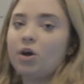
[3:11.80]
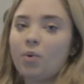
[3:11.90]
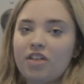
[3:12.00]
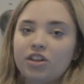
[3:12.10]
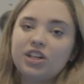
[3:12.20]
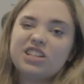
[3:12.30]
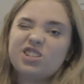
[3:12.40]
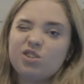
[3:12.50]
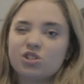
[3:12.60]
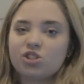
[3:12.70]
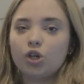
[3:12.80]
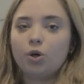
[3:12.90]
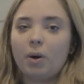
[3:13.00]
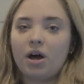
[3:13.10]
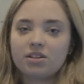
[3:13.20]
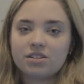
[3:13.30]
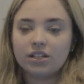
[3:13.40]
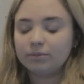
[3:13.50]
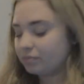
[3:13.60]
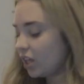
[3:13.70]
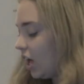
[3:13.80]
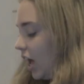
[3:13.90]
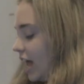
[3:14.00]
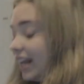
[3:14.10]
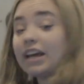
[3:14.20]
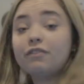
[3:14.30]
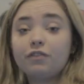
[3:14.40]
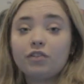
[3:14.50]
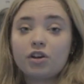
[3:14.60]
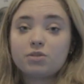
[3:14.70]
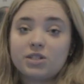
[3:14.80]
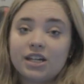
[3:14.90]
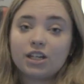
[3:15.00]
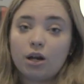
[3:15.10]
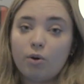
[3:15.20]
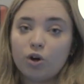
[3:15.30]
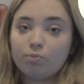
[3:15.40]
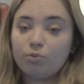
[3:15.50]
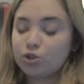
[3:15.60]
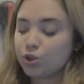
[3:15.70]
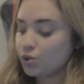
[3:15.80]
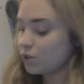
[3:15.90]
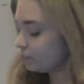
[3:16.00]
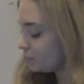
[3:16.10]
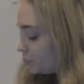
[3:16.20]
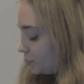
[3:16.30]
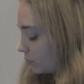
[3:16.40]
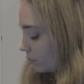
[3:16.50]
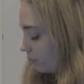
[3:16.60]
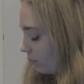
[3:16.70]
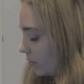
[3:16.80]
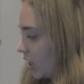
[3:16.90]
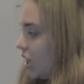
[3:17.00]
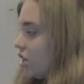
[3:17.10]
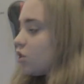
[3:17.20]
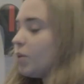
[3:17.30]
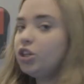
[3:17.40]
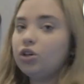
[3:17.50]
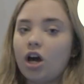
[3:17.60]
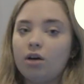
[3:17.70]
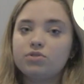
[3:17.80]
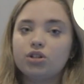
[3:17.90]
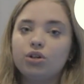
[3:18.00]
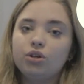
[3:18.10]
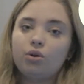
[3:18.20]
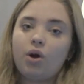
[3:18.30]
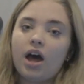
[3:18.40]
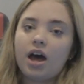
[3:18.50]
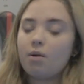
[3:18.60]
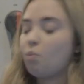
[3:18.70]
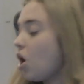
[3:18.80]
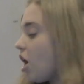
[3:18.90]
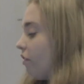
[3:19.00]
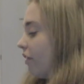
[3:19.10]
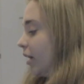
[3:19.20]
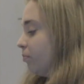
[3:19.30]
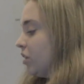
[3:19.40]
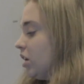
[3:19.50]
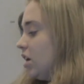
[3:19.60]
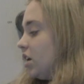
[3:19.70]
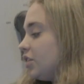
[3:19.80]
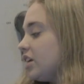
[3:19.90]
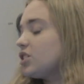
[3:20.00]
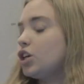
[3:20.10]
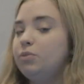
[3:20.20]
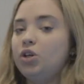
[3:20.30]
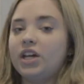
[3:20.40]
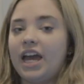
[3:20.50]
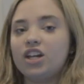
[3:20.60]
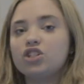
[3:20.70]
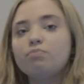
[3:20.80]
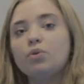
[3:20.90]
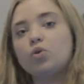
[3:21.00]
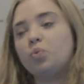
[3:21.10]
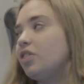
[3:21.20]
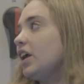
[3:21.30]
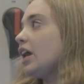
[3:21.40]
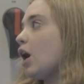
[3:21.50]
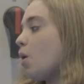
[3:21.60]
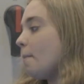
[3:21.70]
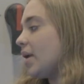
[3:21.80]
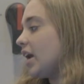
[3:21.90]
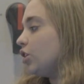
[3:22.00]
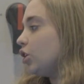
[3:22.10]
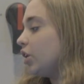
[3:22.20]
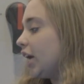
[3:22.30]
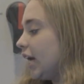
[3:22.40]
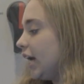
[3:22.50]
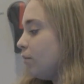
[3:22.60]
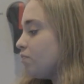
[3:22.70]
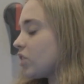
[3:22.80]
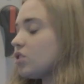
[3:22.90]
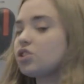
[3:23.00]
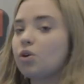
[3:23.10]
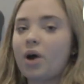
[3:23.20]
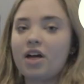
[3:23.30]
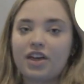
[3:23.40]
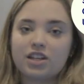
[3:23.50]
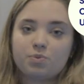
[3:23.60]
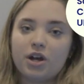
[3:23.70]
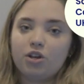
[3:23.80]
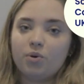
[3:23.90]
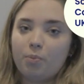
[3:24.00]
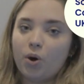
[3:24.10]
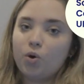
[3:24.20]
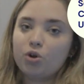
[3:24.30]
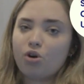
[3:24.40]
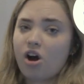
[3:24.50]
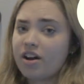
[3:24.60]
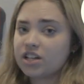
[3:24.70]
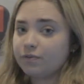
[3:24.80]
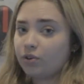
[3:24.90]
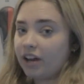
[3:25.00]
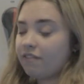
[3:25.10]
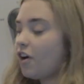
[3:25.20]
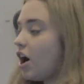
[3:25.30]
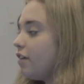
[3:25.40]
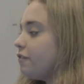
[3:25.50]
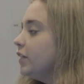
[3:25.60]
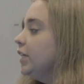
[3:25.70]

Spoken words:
aware that you need to use a two-person lift for those particular modules. So when you come to wiring, there's a communication board within our main unit here. So that's where you will put all your RS485.